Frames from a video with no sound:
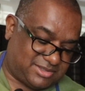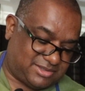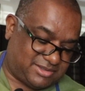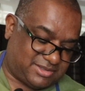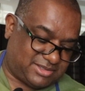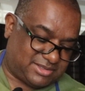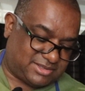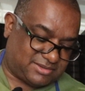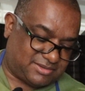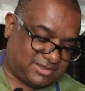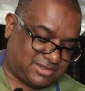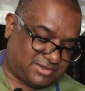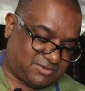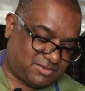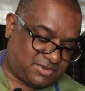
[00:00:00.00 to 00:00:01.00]
All right, so
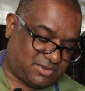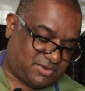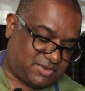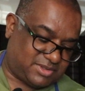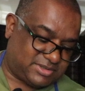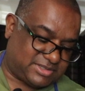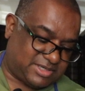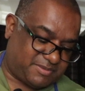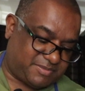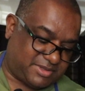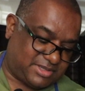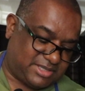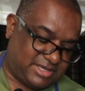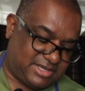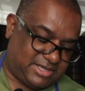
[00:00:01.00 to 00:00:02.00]
this will go on top of
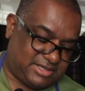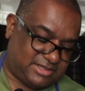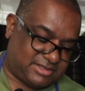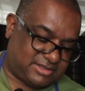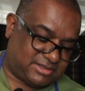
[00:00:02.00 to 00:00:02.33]
that.